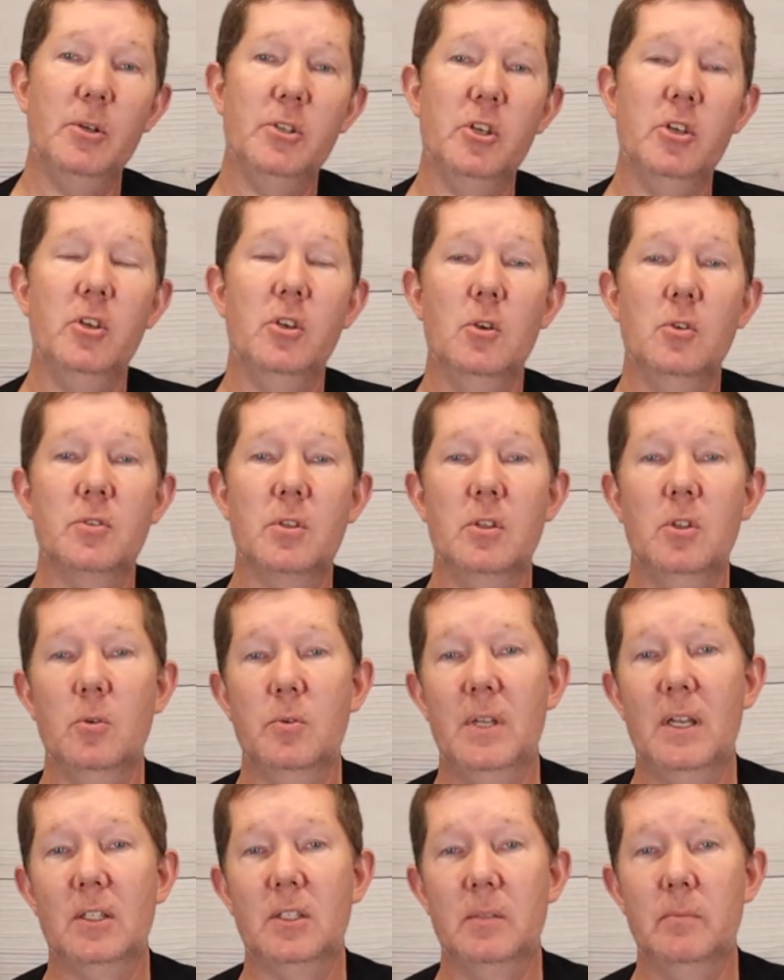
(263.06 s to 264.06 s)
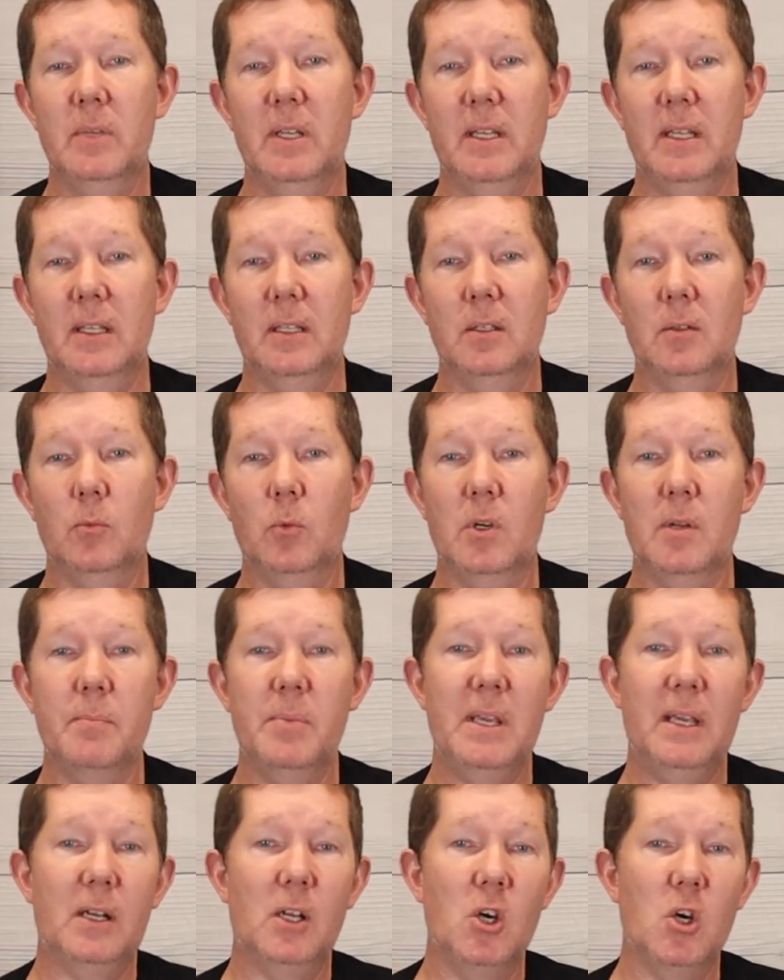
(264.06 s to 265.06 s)
would you use the new Delta Mini? Would it
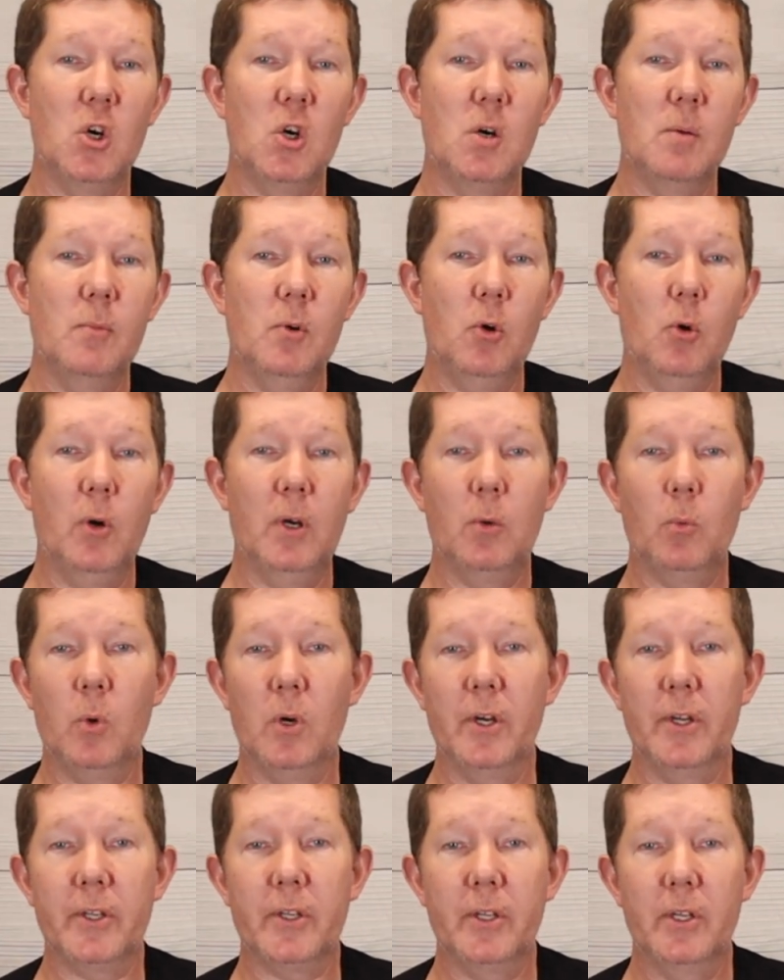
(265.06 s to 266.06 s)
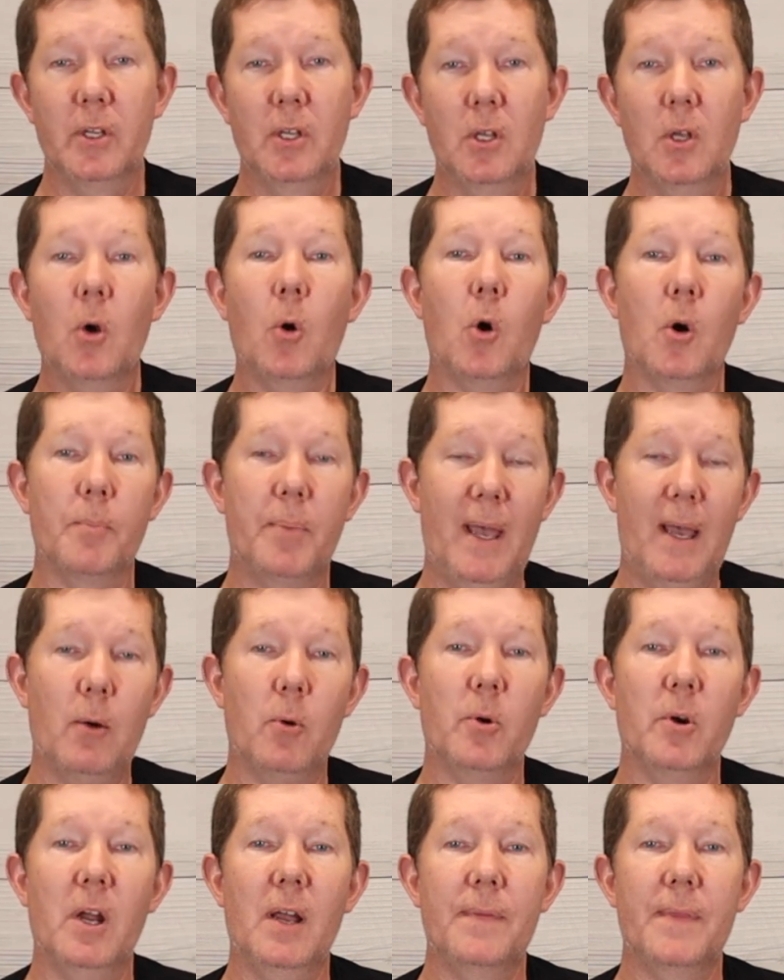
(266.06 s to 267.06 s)
be at home or at work or
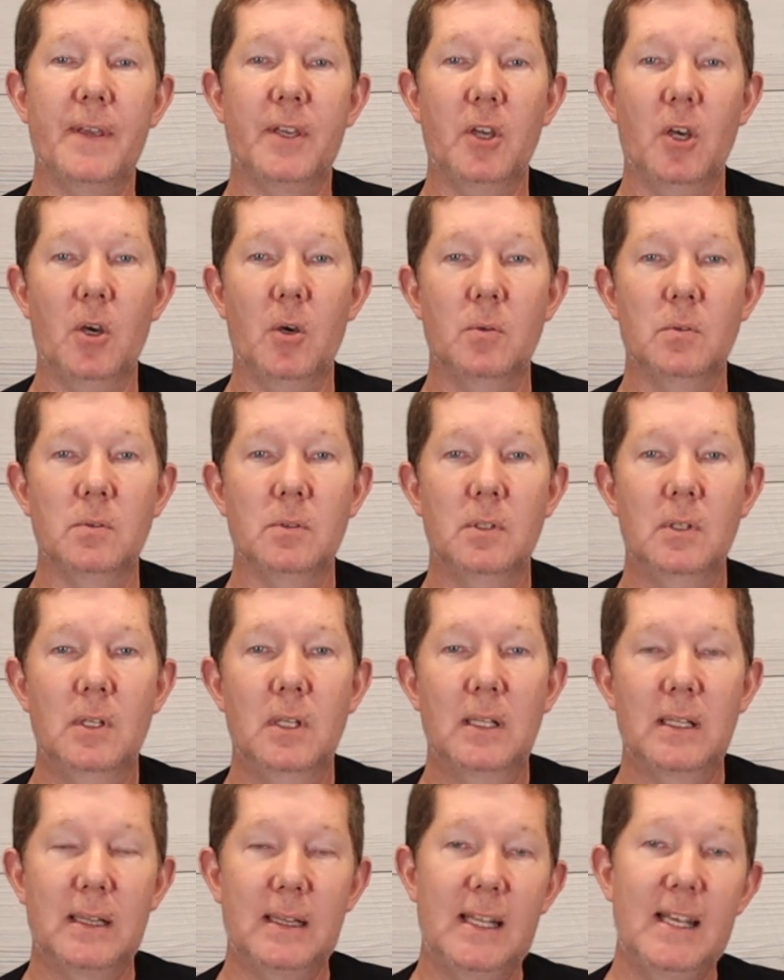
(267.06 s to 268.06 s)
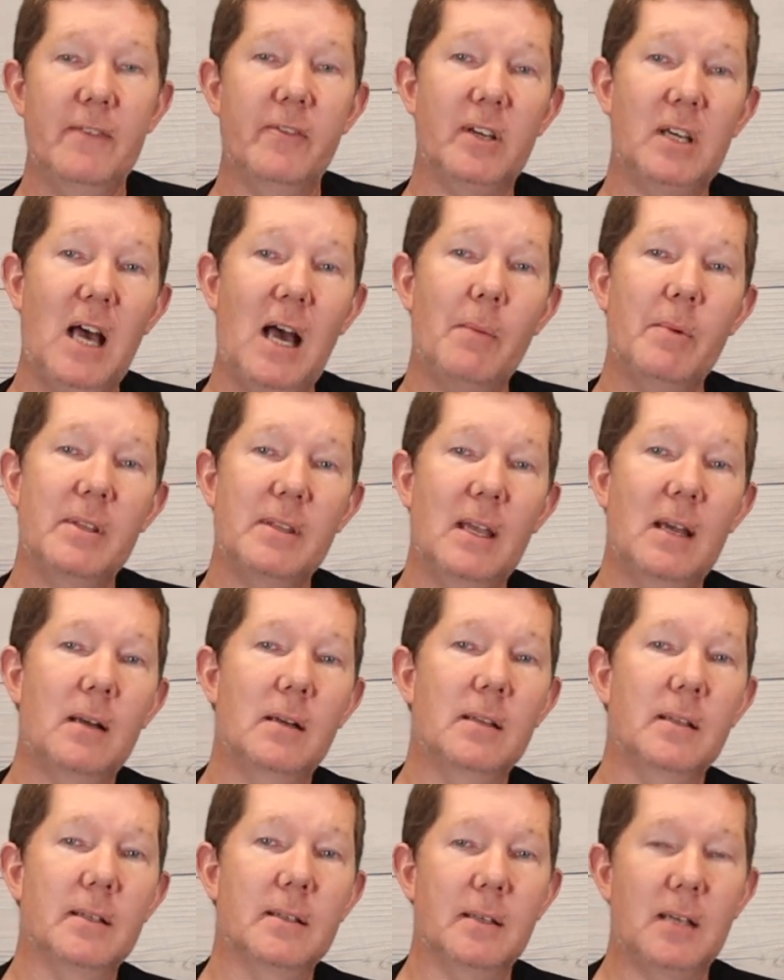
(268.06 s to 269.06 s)
power on the go? Leave a comment
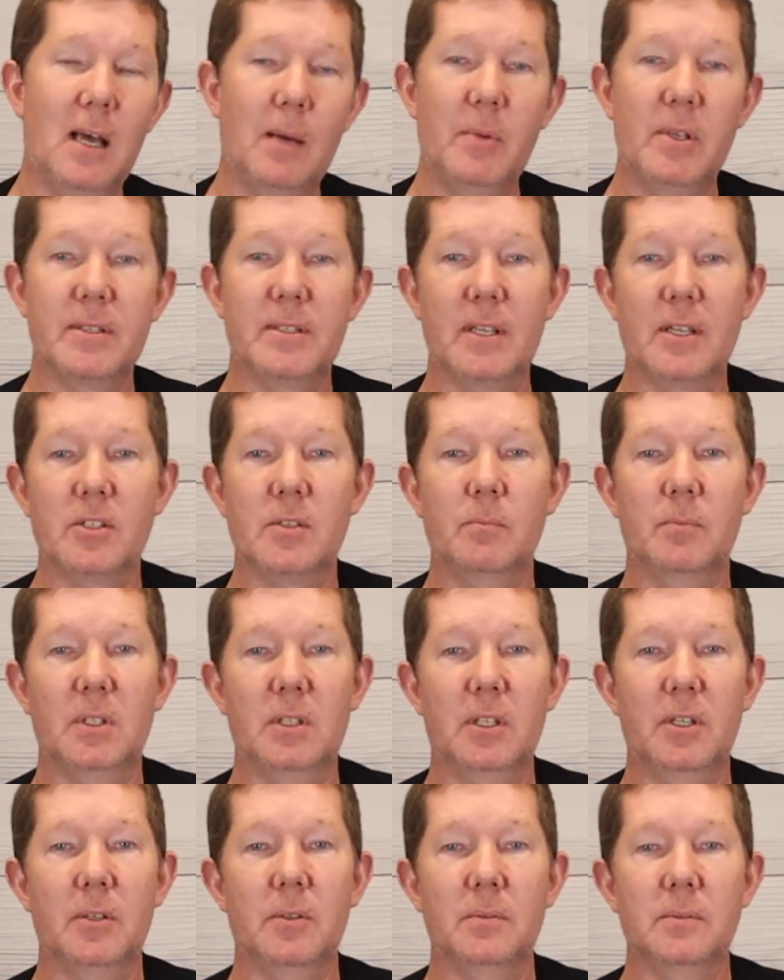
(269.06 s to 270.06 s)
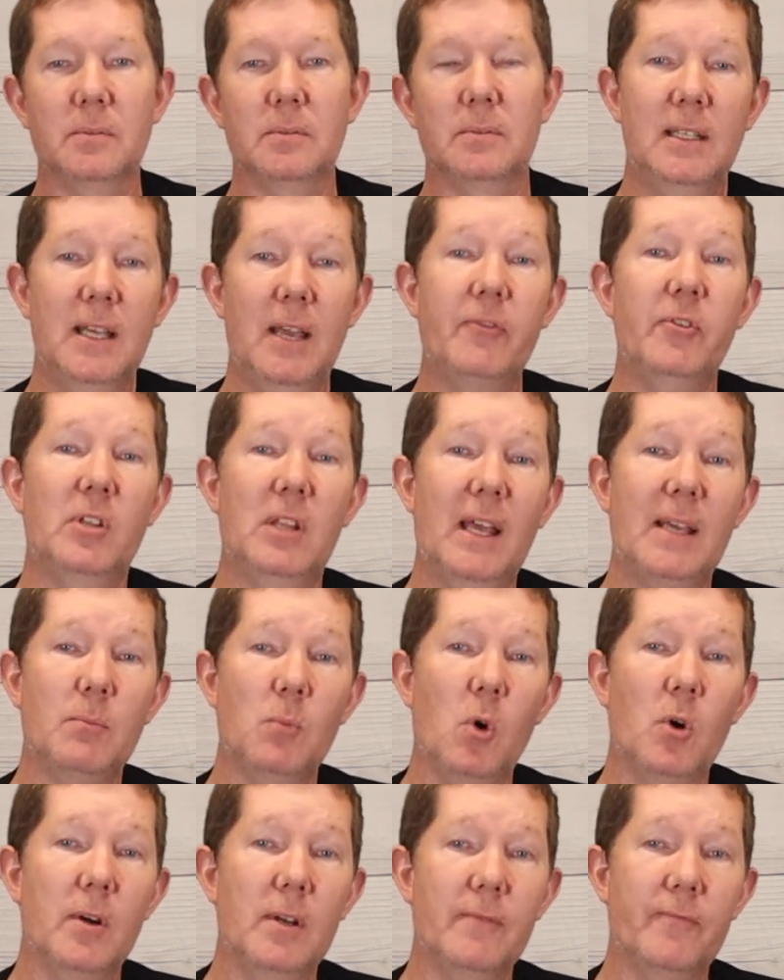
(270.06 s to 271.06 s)
down in the comment section below. If you'd like
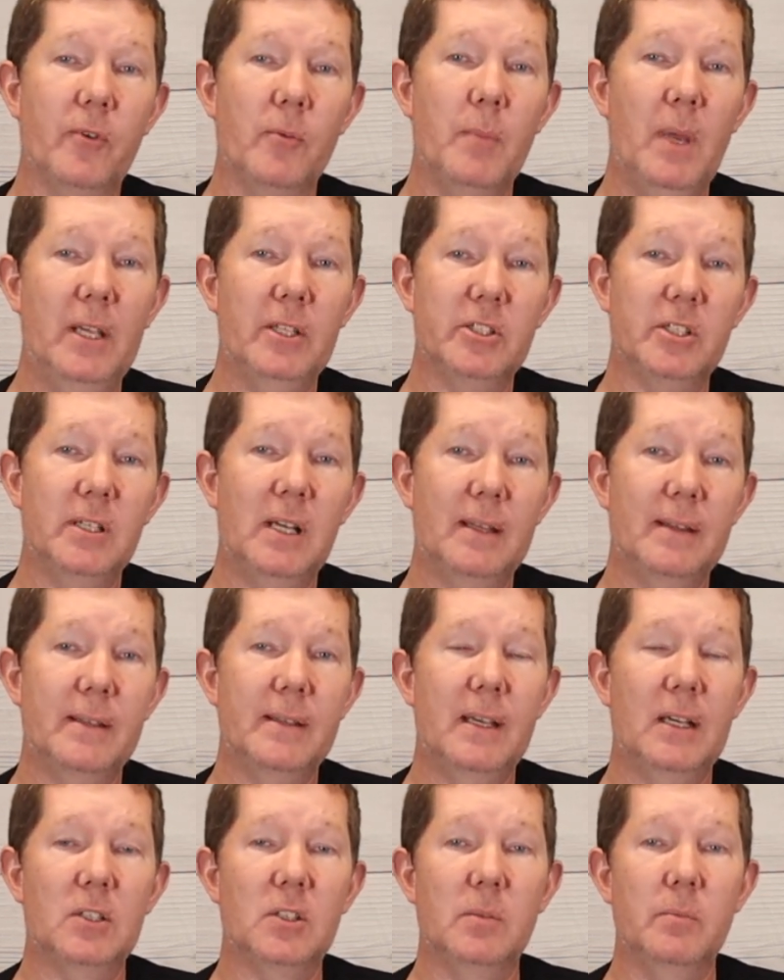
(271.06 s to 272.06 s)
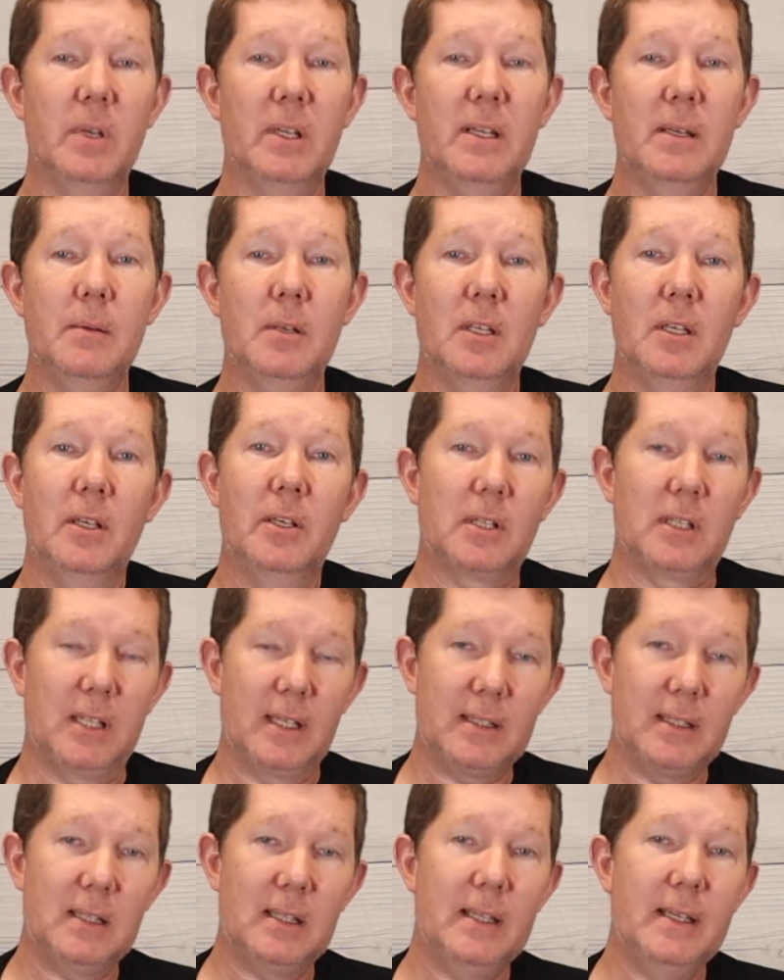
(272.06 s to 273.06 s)
more information on the Delta Mini,
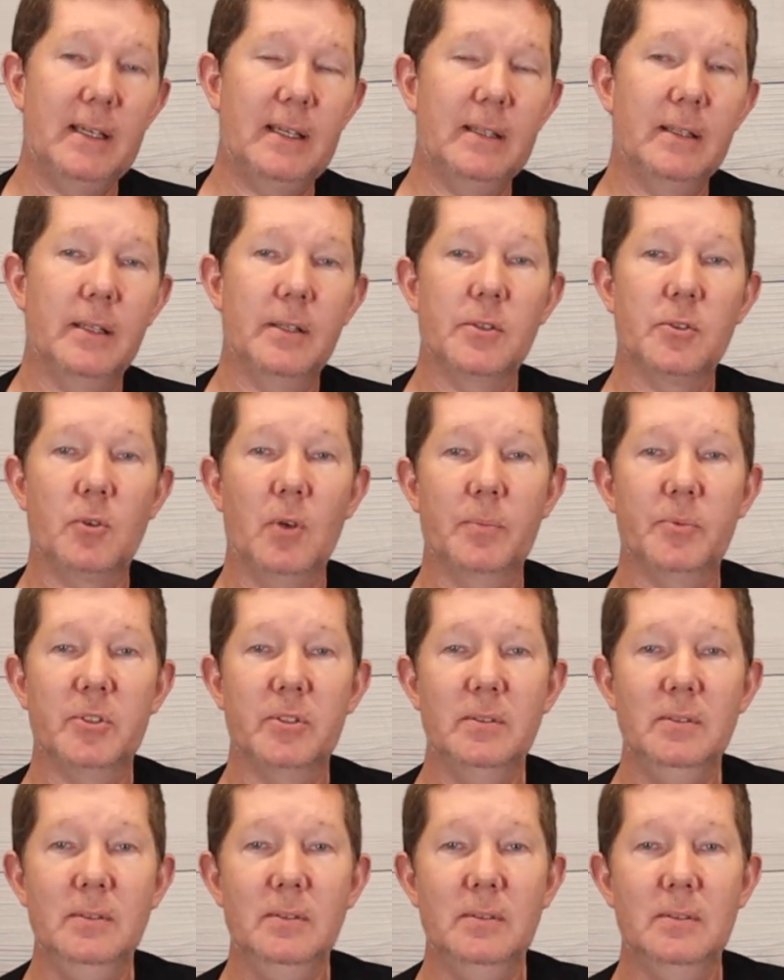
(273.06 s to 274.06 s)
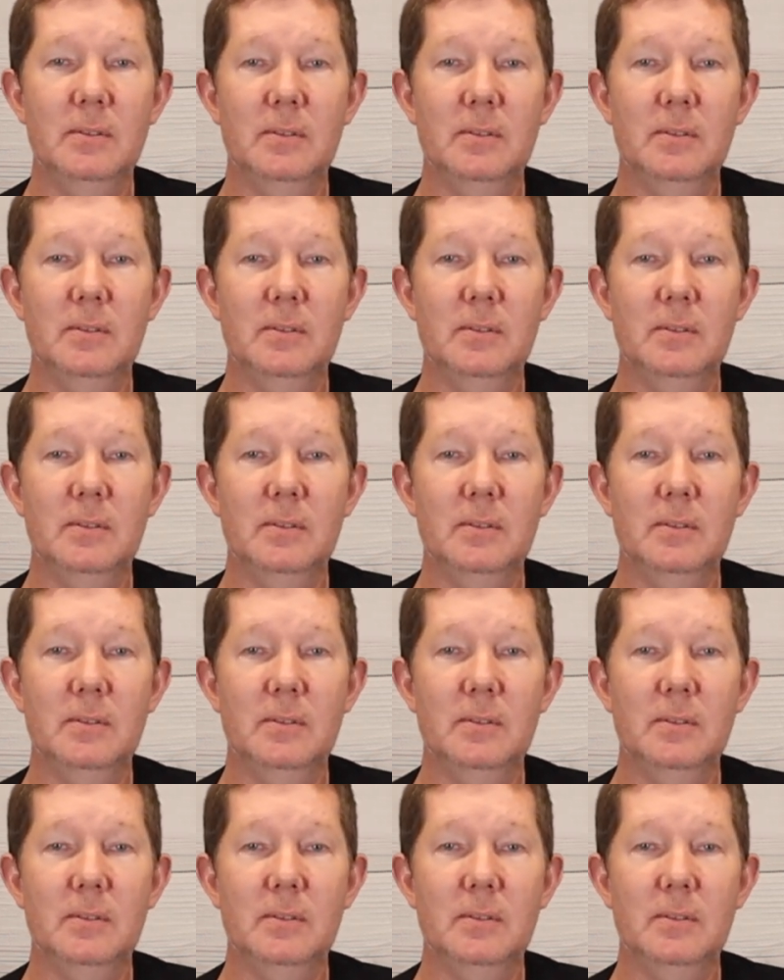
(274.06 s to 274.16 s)
click the link in the description